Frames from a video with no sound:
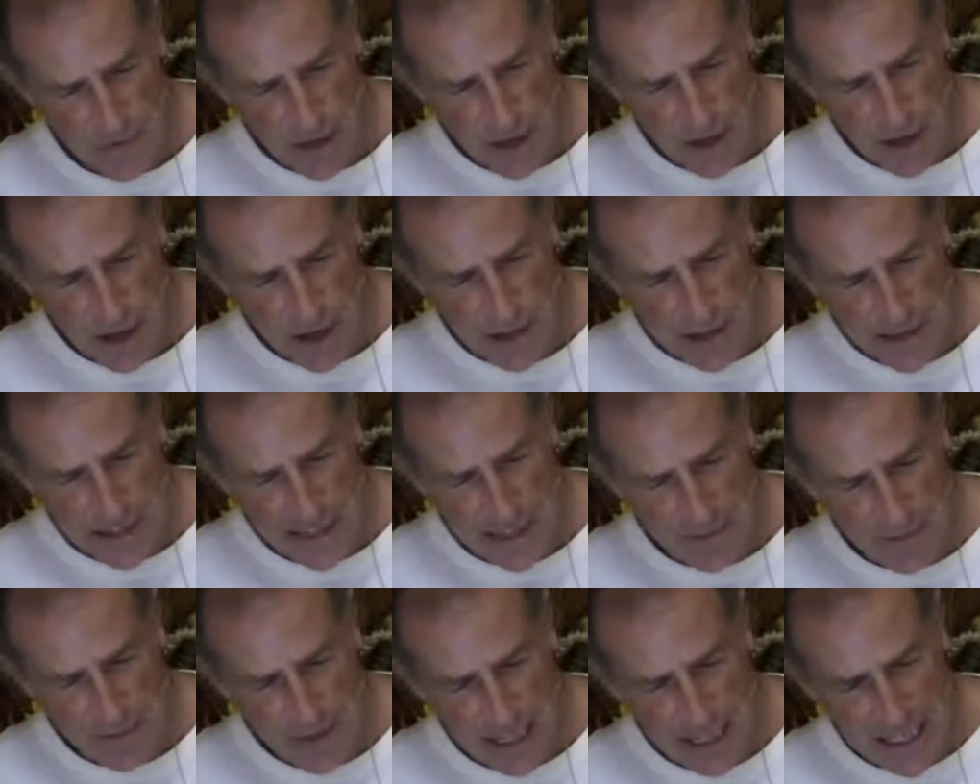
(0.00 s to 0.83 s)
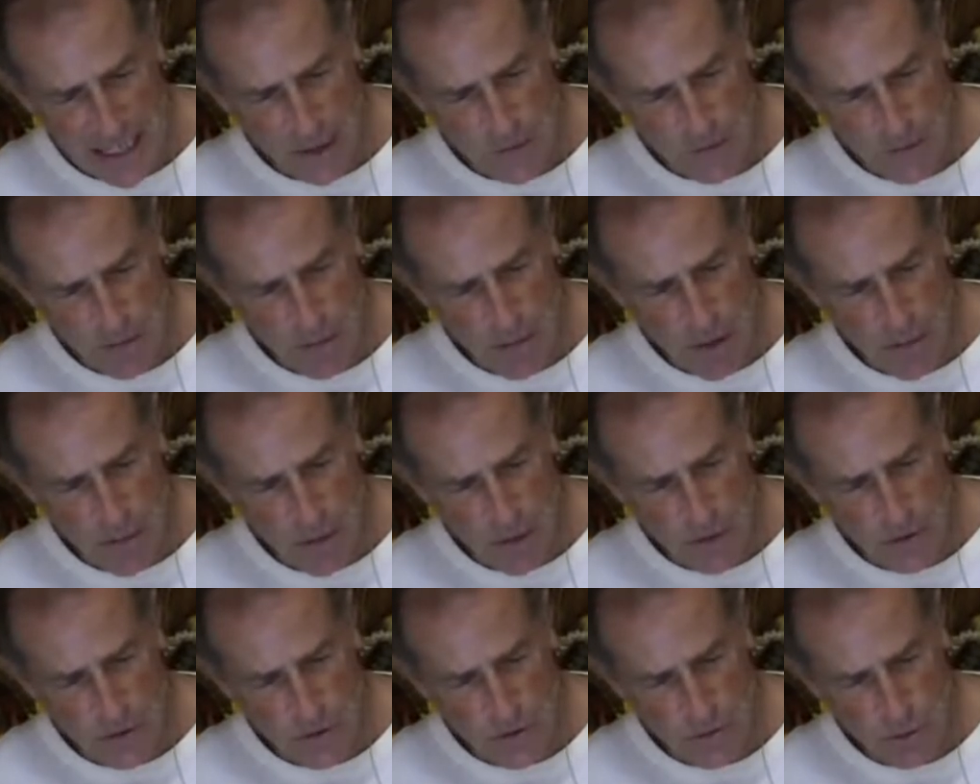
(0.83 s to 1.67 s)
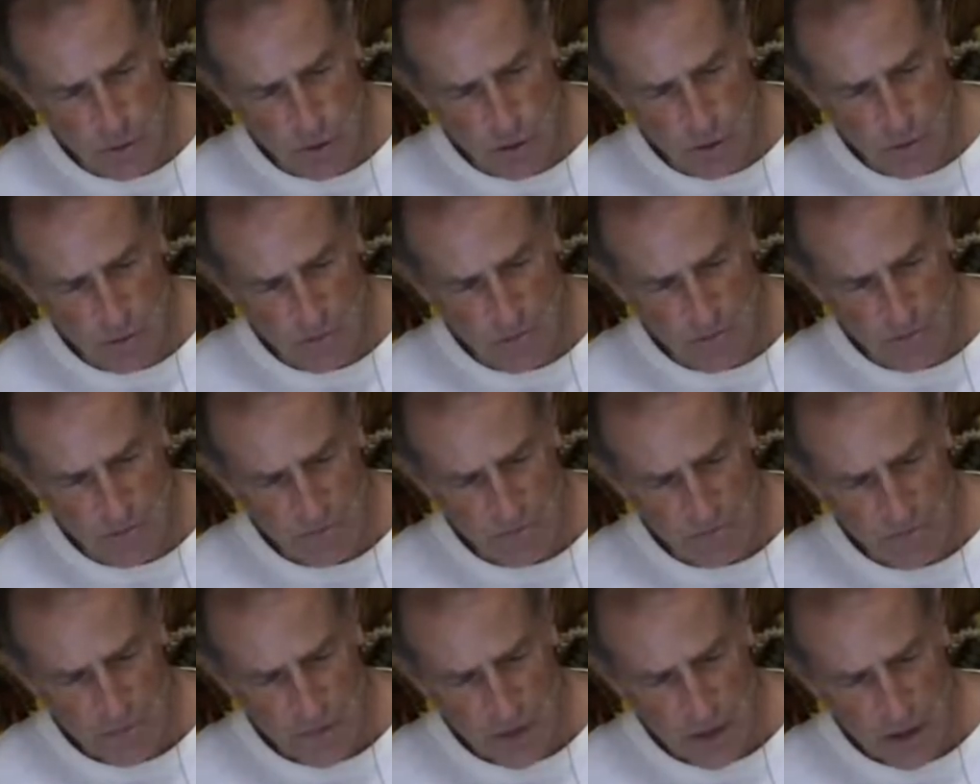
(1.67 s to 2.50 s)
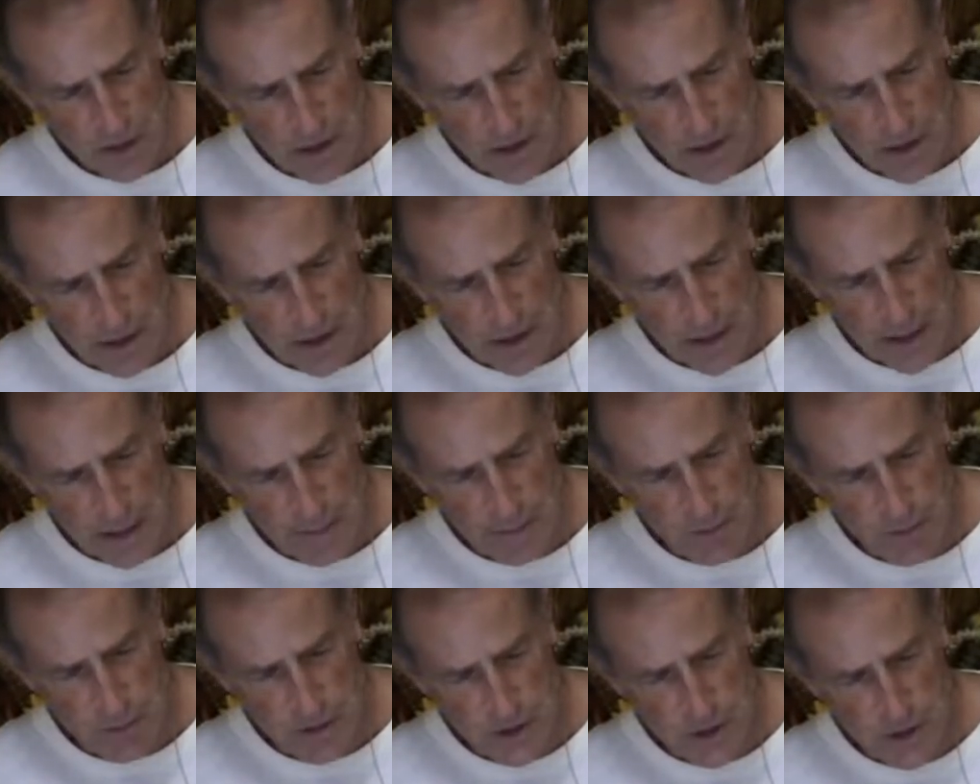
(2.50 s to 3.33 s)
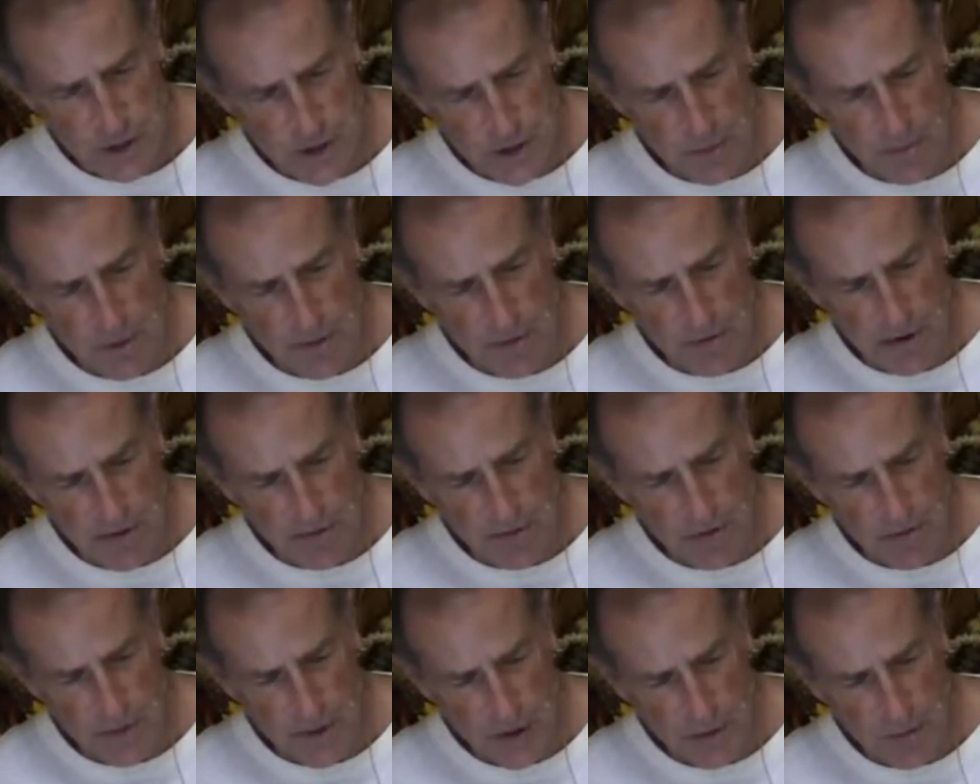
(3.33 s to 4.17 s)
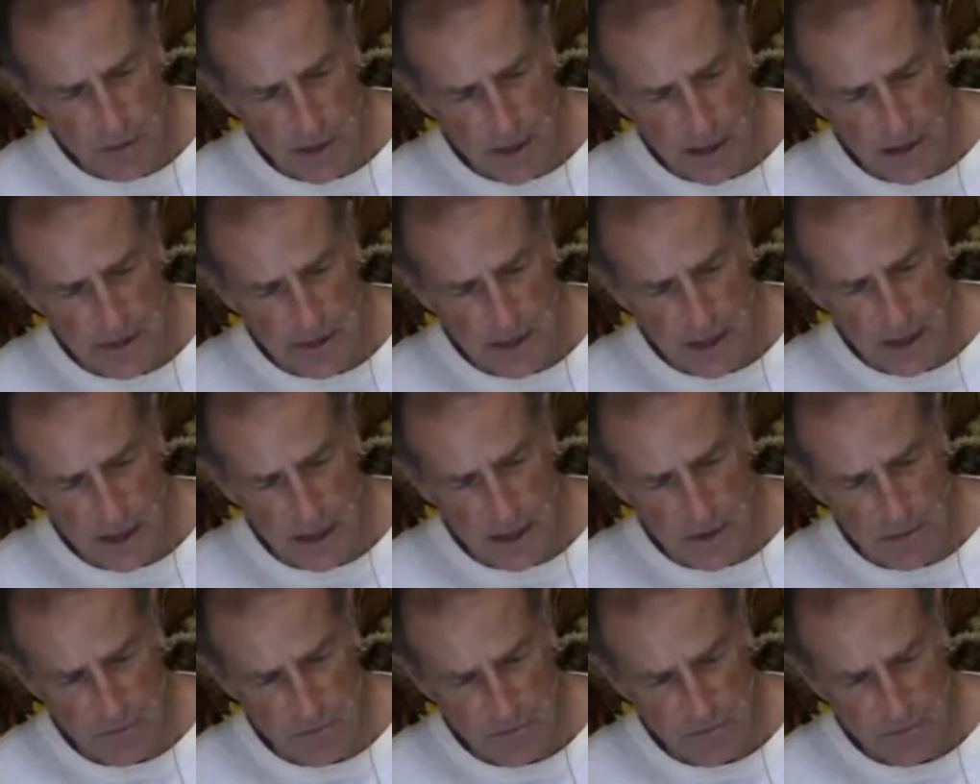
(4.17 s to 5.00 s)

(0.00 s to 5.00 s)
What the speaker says: I came naked from my mother's womb, and I will be stripped of everything when I die.